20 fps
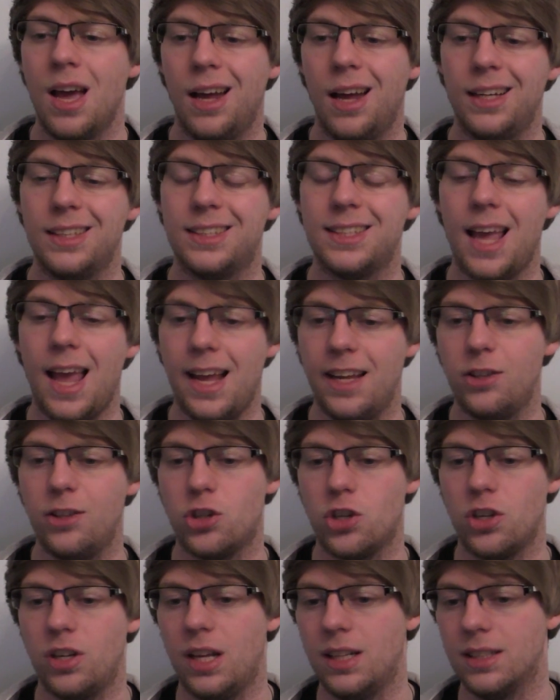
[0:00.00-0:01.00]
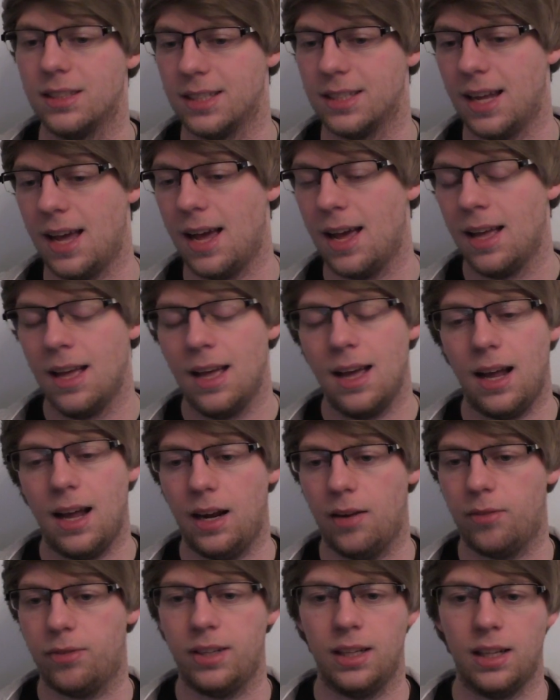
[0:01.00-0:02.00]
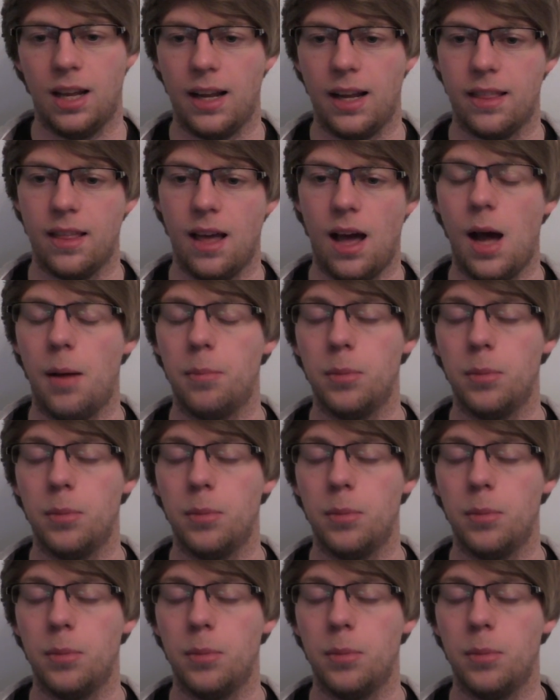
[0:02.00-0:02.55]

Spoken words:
and it's ancient internet and everything like that.